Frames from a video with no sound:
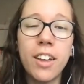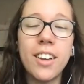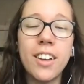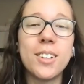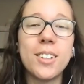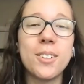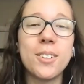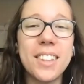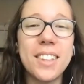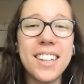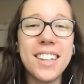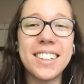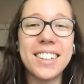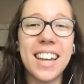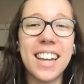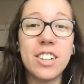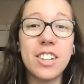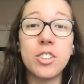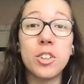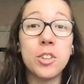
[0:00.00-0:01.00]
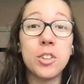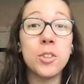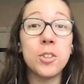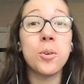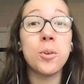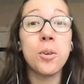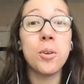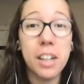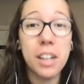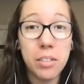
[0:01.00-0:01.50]
So in this case,
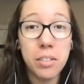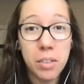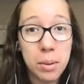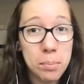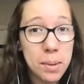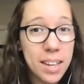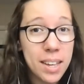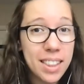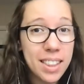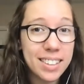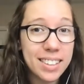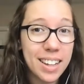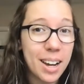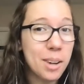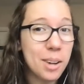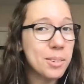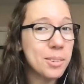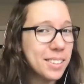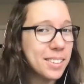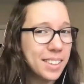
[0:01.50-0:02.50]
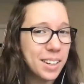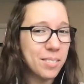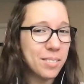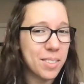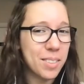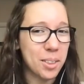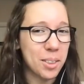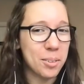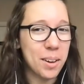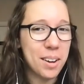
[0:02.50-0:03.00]
you're giving me the sounds instead of
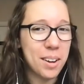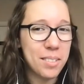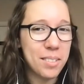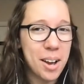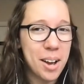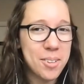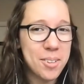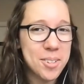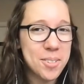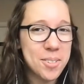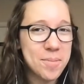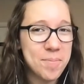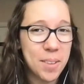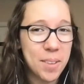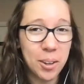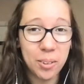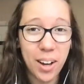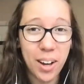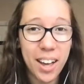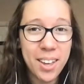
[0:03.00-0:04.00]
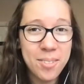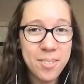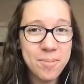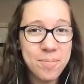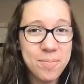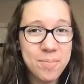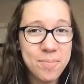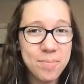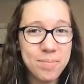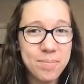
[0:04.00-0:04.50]
the other way around. Okay?
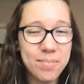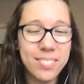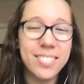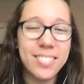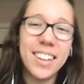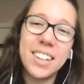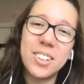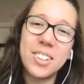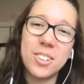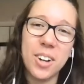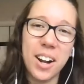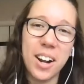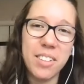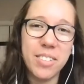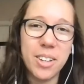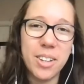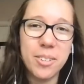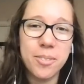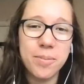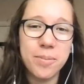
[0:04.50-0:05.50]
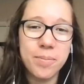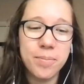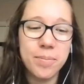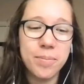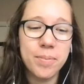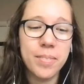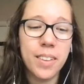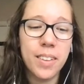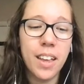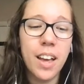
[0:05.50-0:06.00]
Let's try a few.
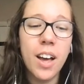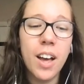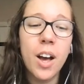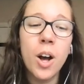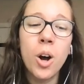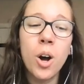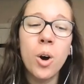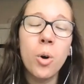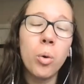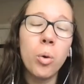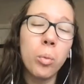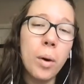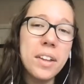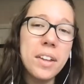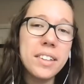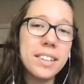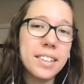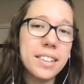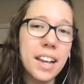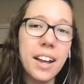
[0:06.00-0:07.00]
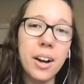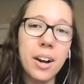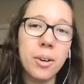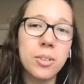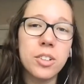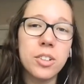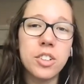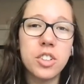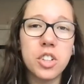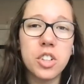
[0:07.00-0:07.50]
What
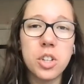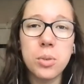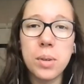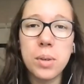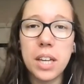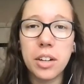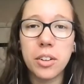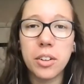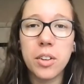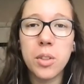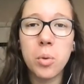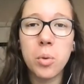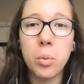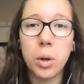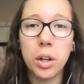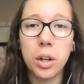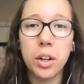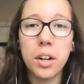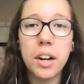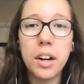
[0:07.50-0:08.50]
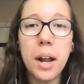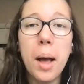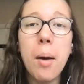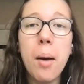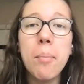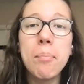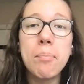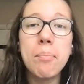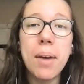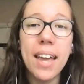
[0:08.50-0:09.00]
sounds do you hear in the word
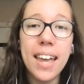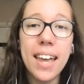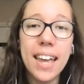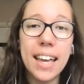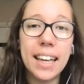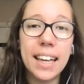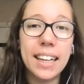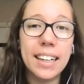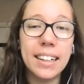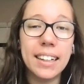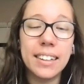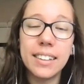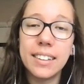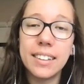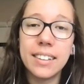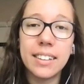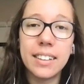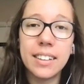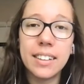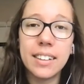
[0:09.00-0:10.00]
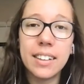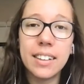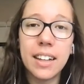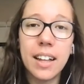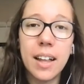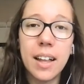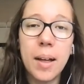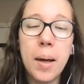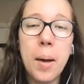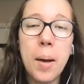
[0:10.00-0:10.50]
pig?
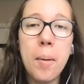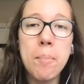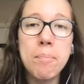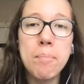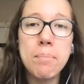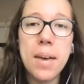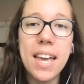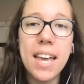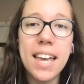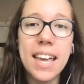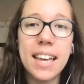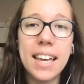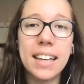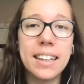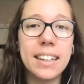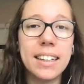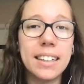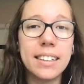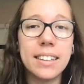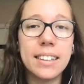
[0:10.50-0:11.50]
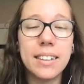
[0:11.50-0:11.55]
Pig.